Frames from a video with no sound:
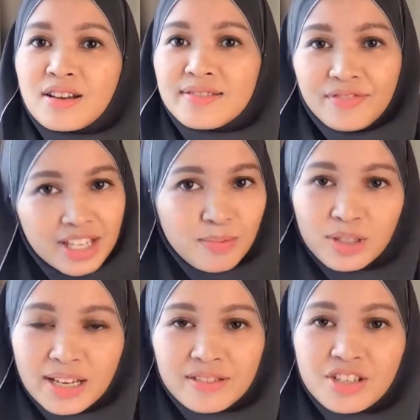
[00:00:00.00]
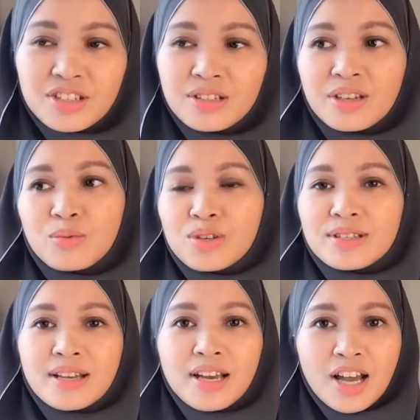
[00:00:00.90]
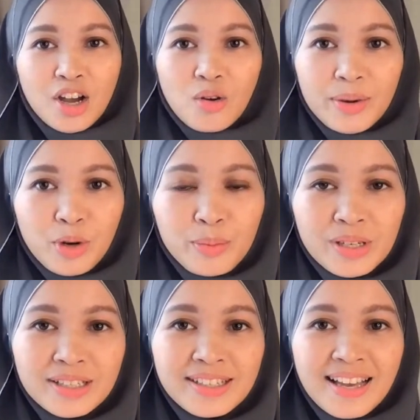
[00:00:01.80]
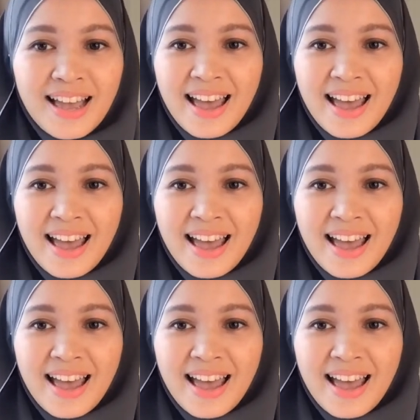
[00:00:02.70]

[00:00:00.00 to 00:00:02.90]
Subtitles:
Facebook live session, it was quite popular,